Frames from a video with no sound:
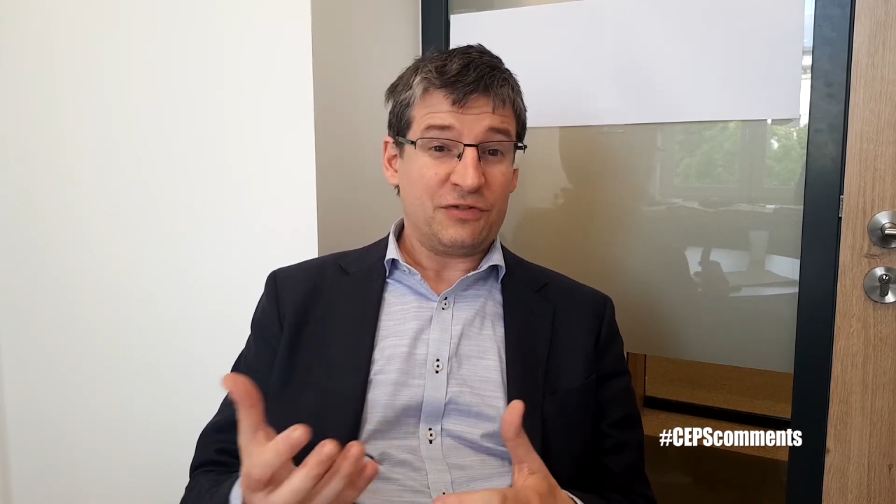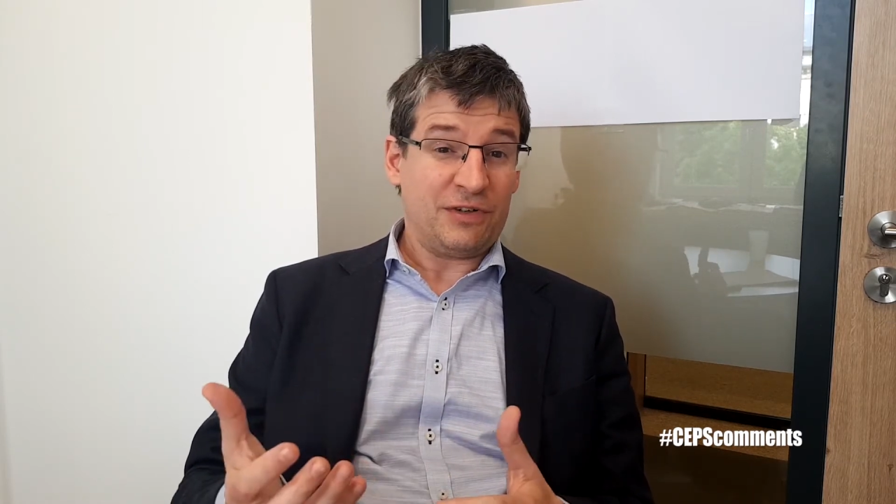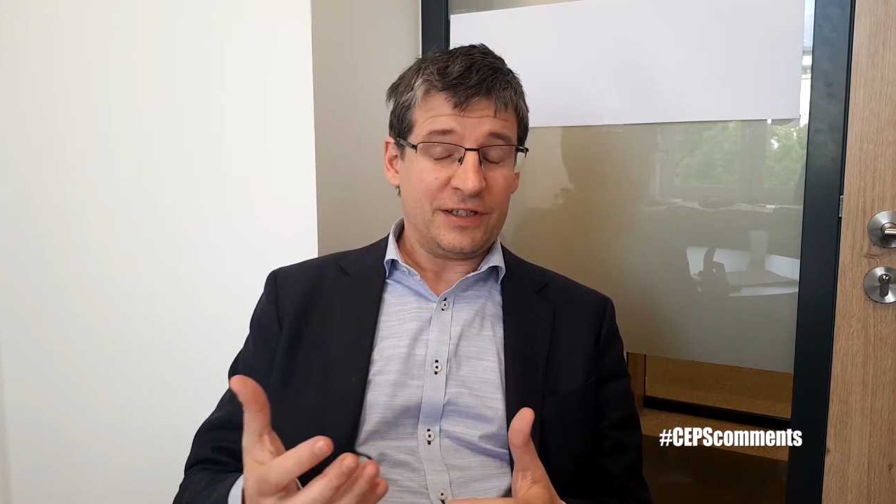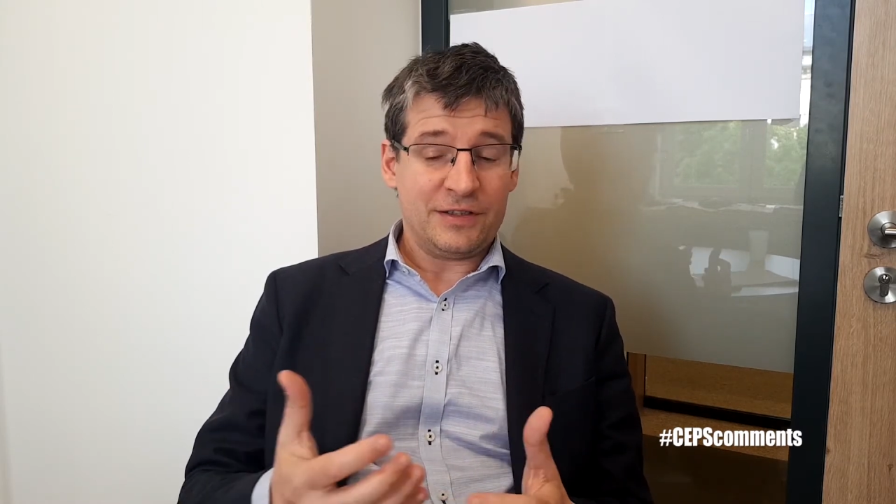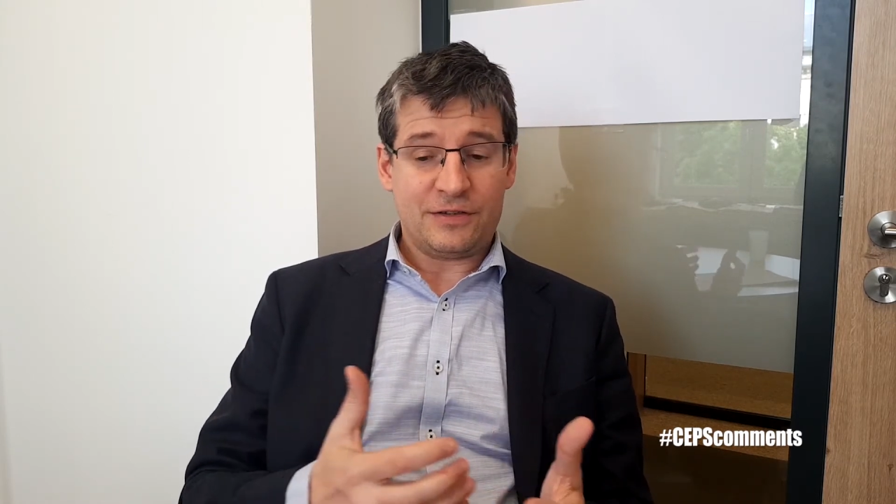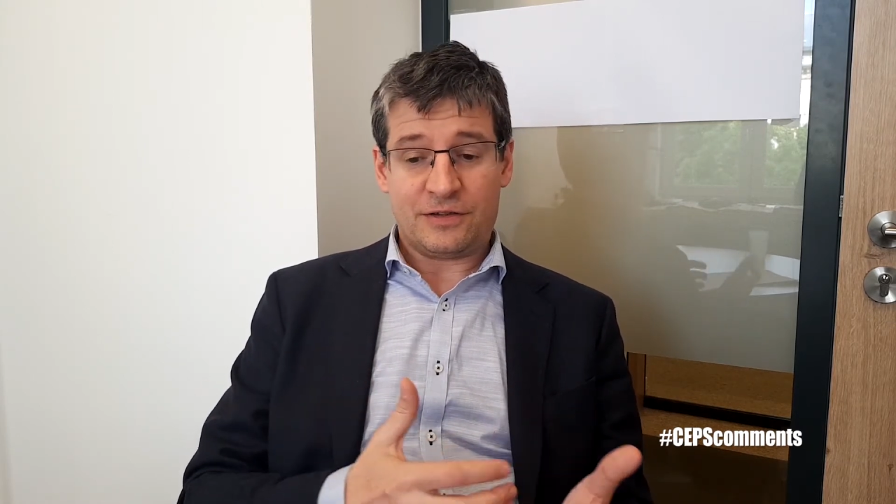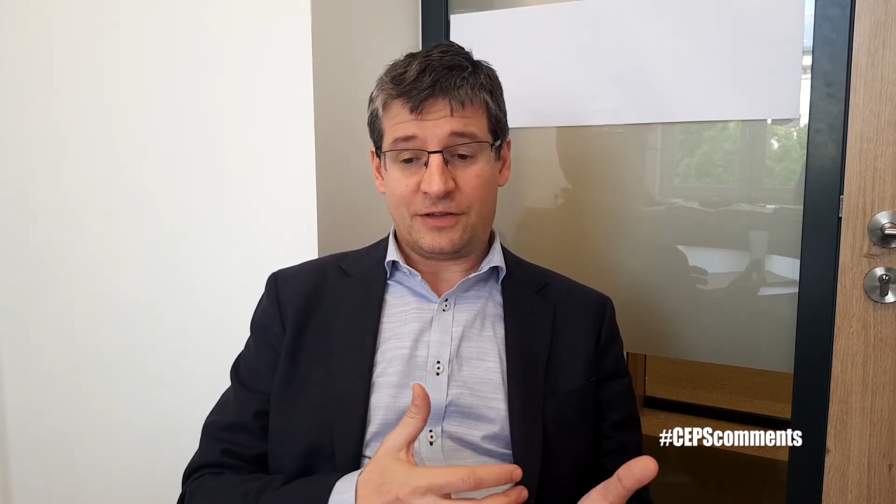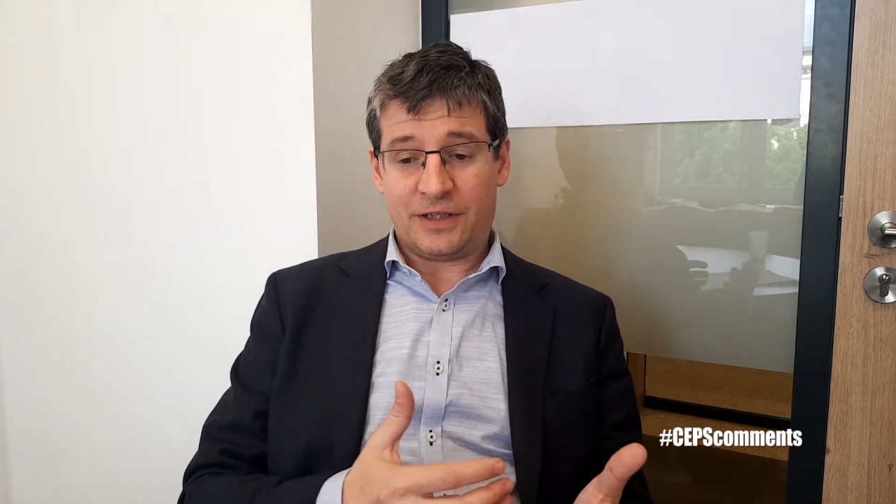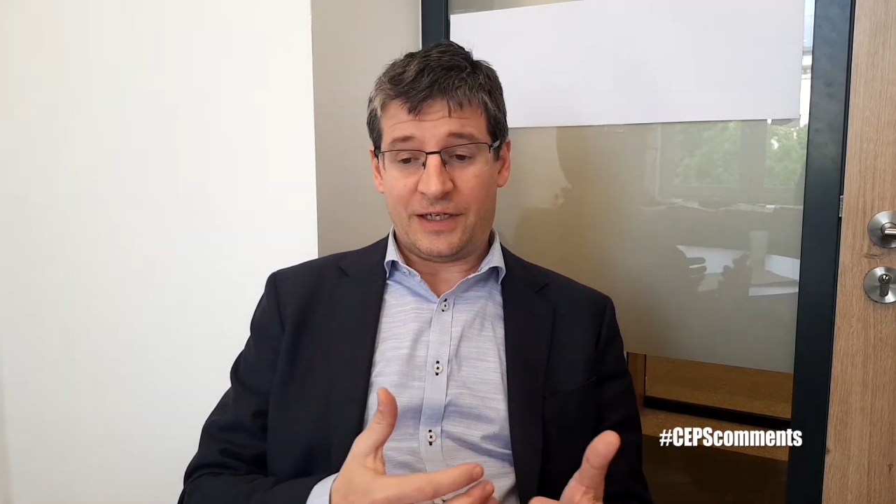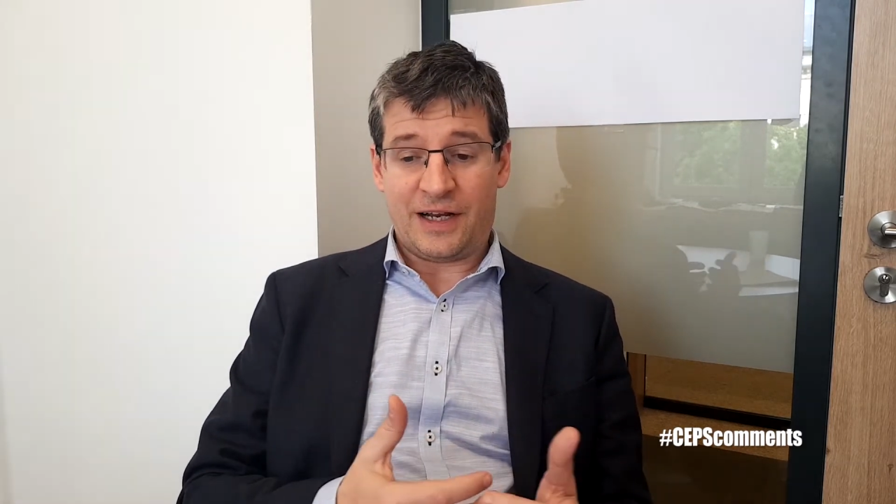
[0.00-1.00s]
funds
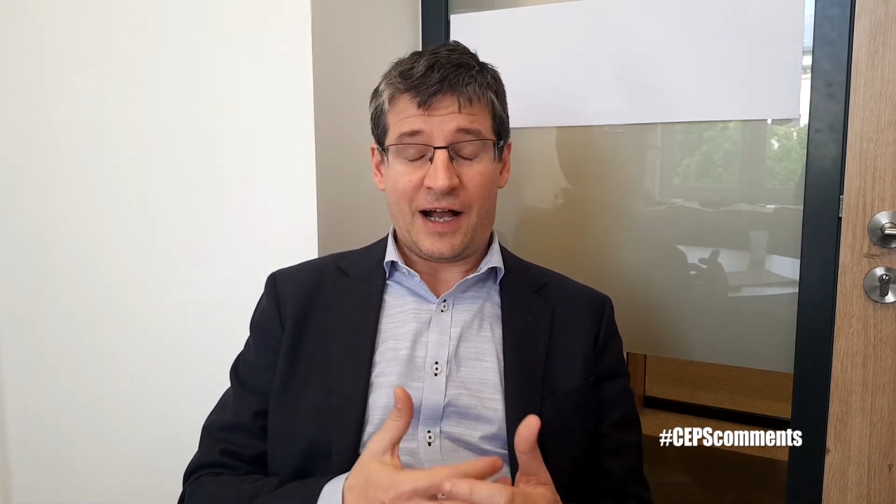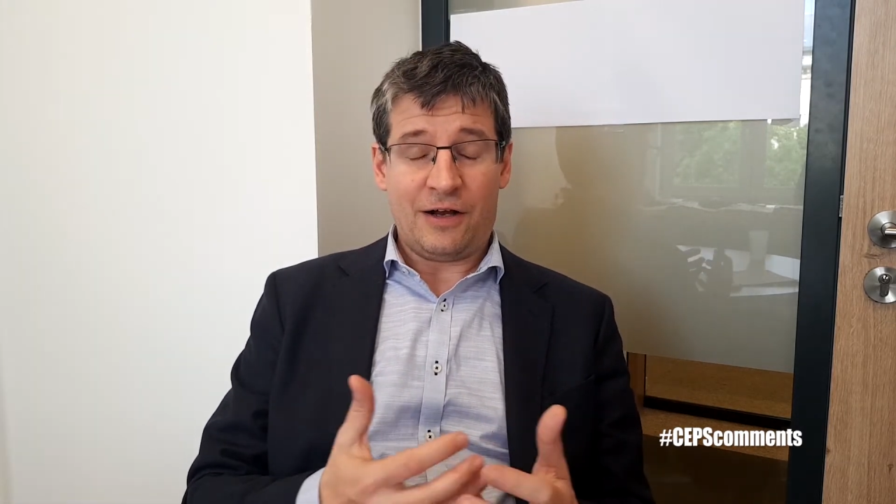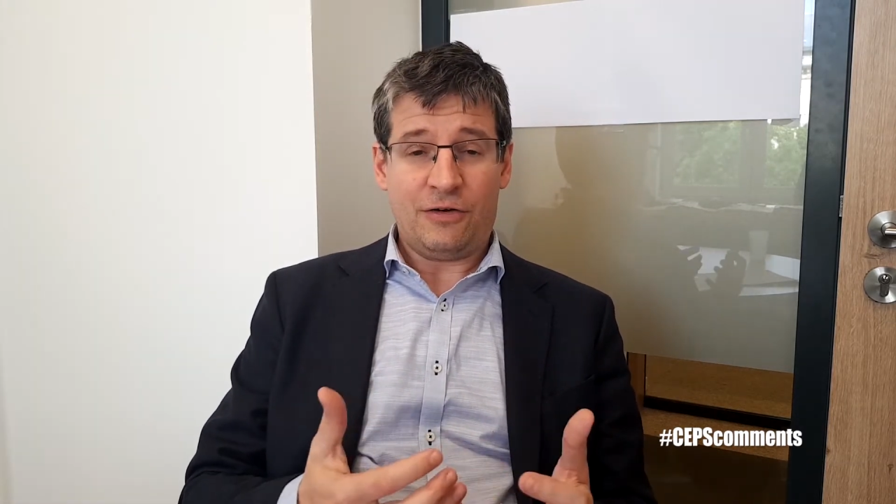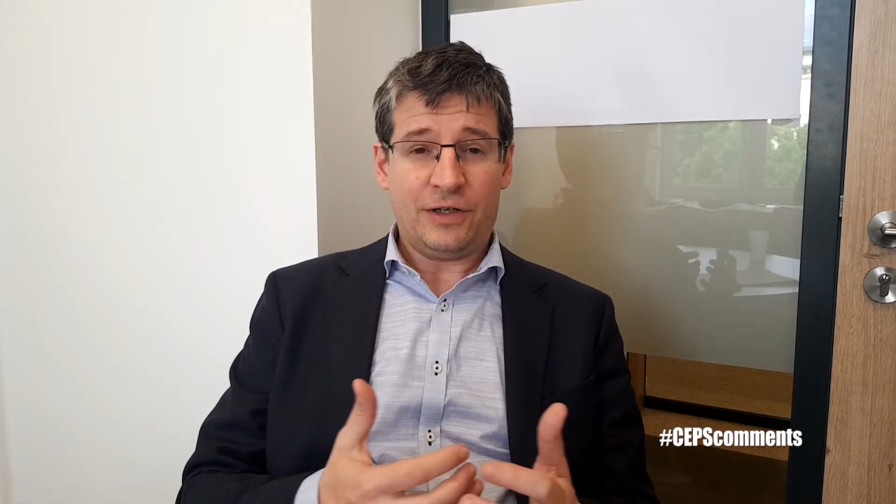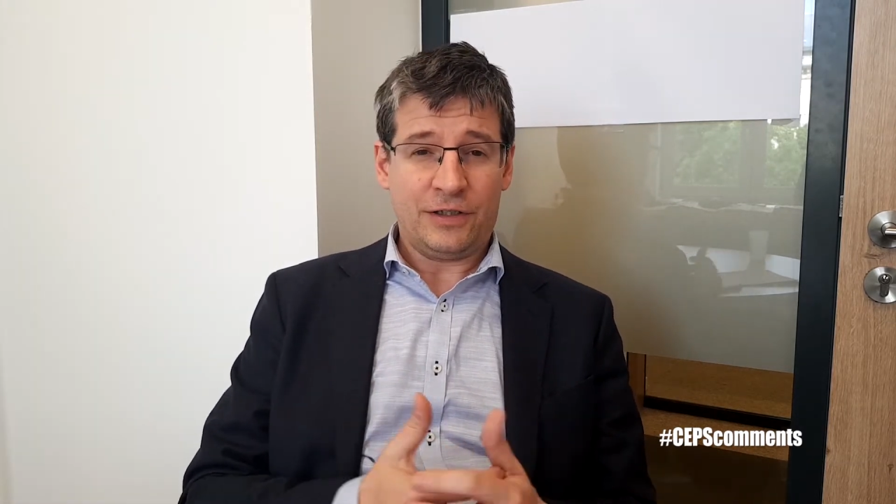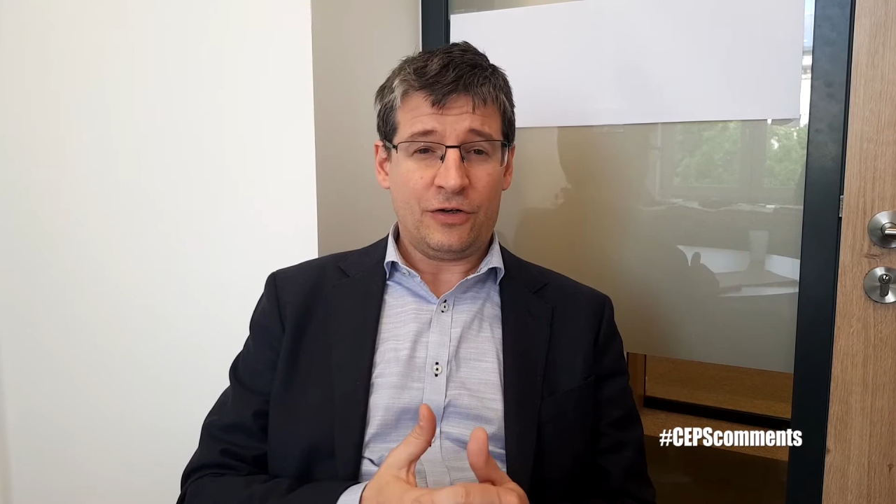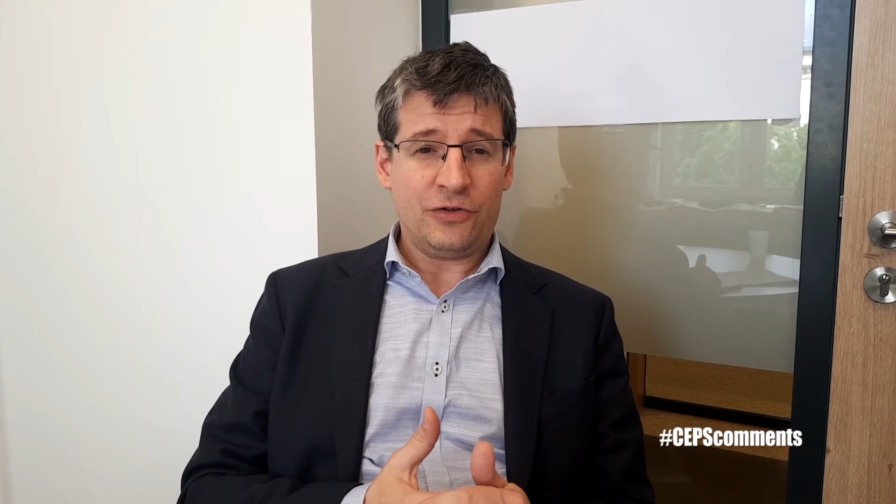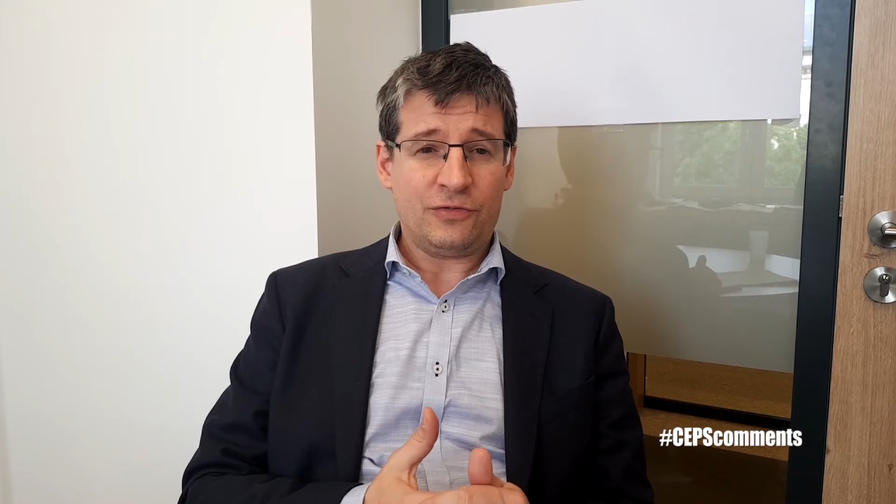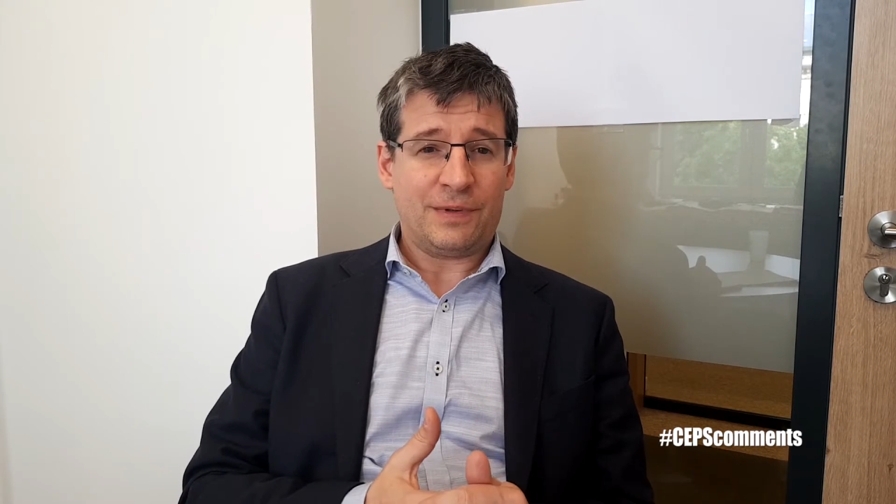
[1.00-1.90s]
and how it goes,